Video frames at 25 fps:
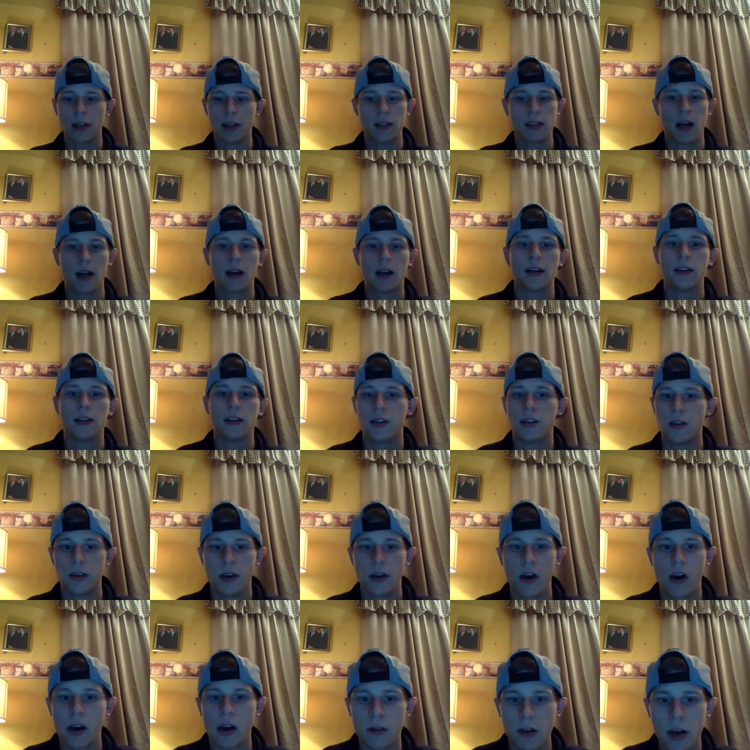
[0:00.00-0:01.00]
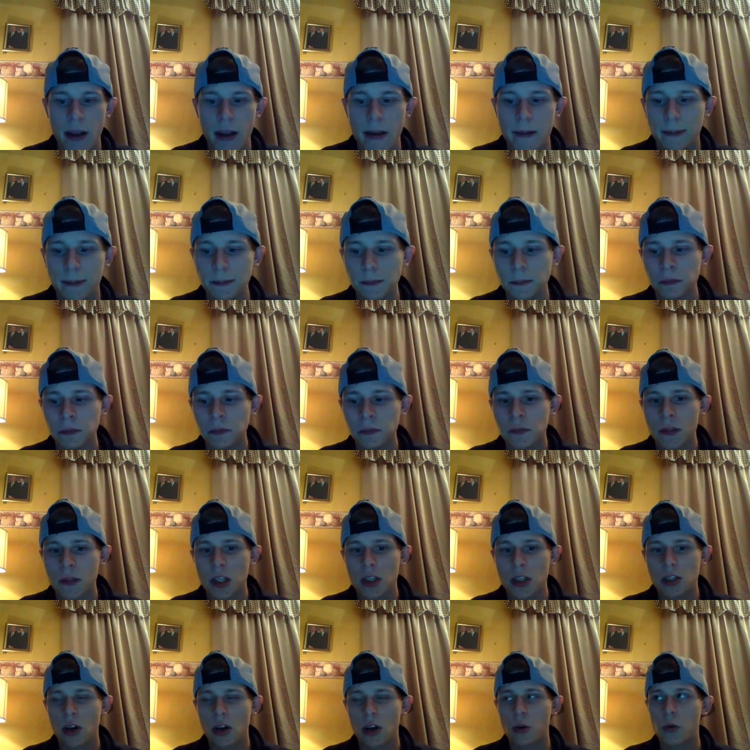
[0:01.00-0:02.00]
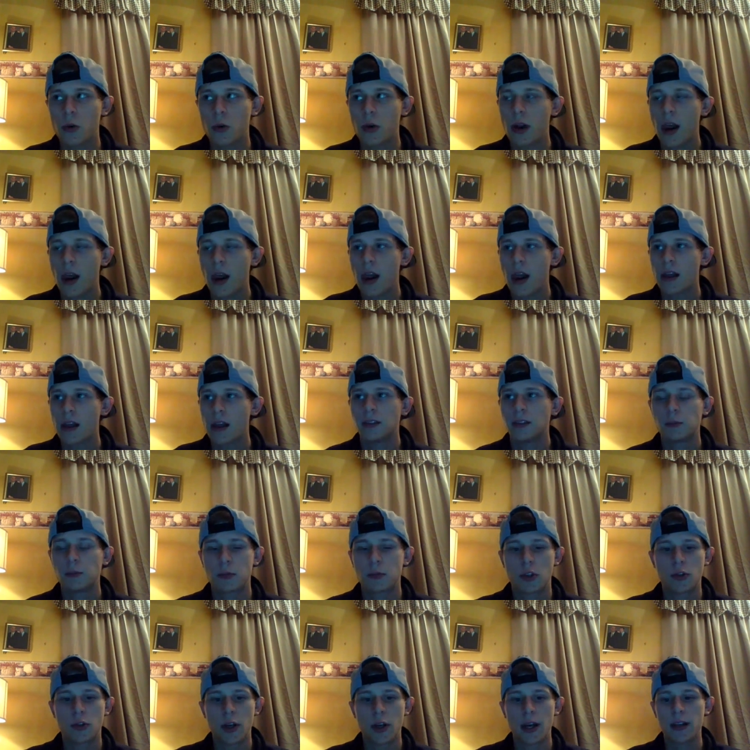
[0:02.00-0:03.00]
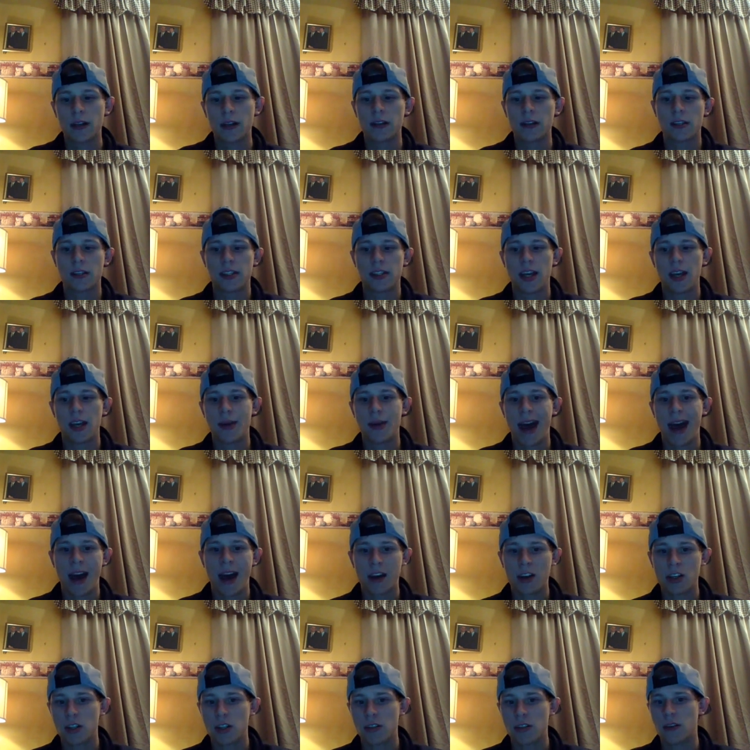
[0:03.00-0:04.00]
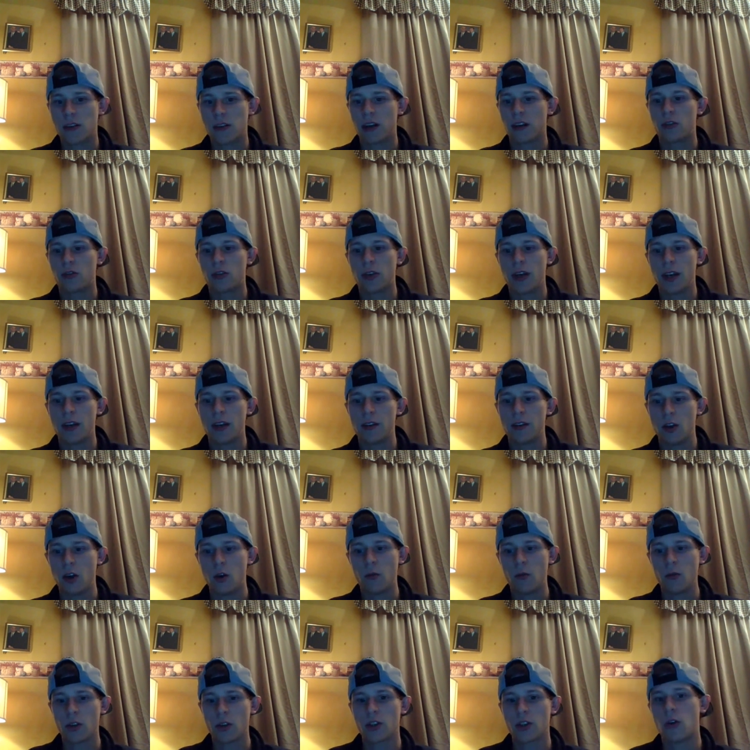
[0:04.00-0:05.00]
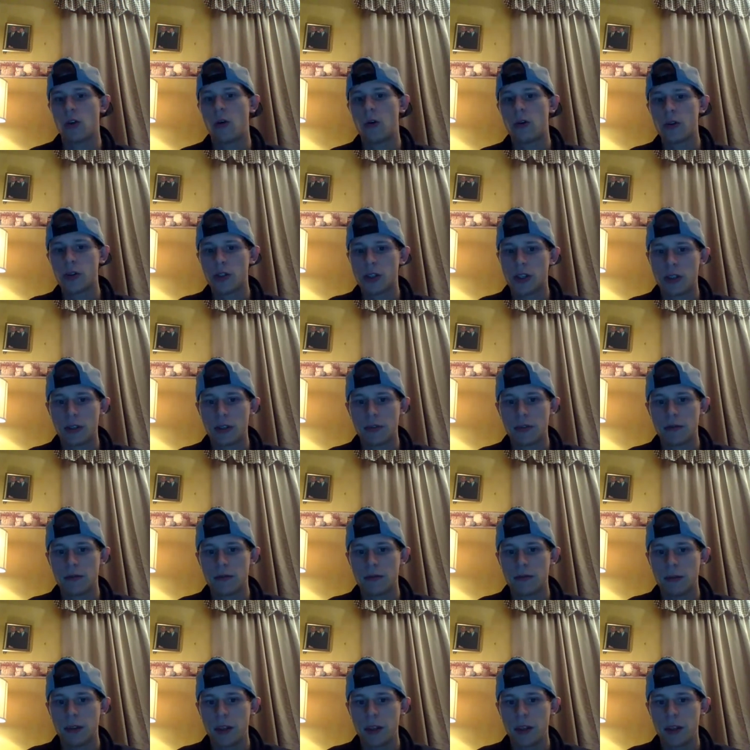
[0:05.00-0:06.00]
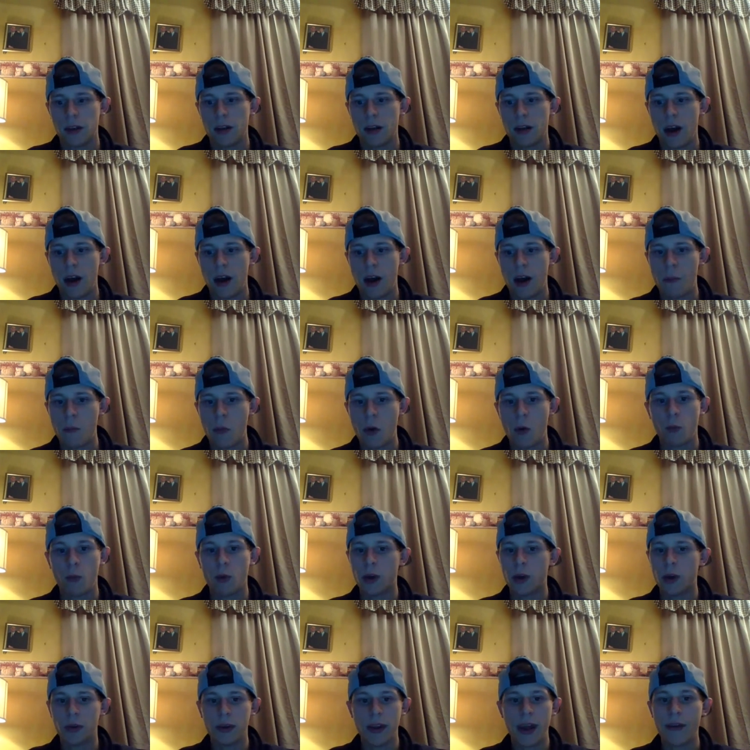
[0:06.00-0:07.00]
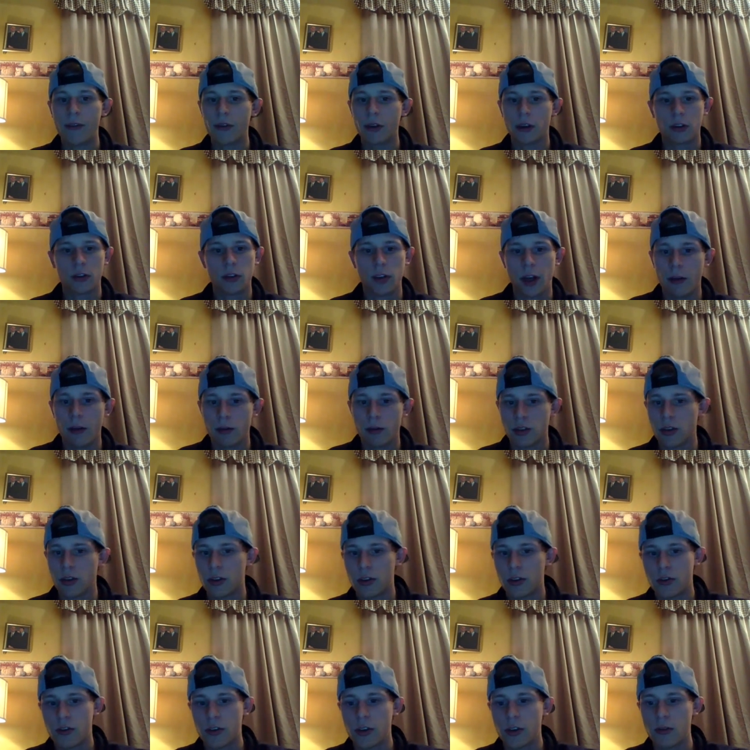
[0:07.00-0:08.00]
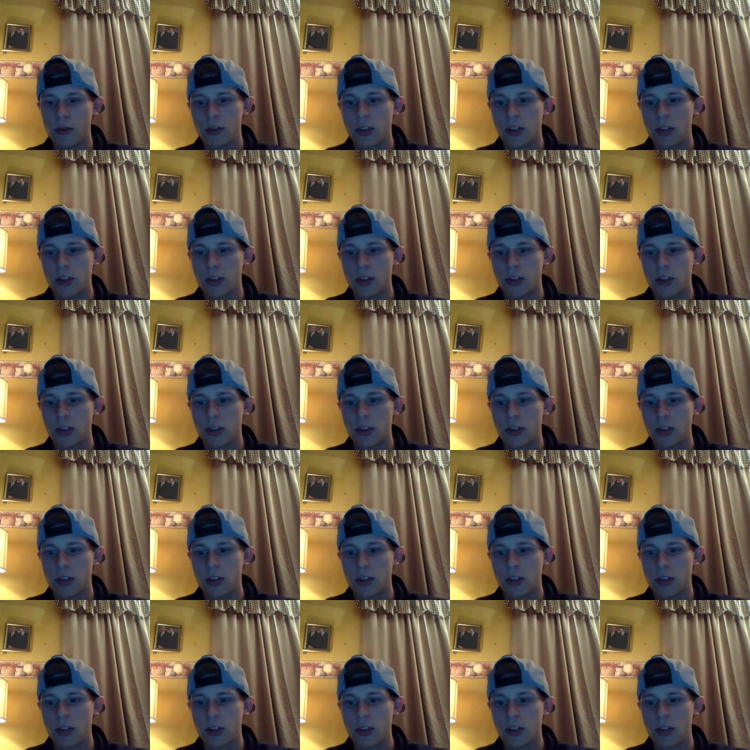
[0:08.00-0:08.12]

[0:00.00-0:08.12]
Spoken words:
it's not going to turn on, right? So creating the same actions that create no results will never create results for you.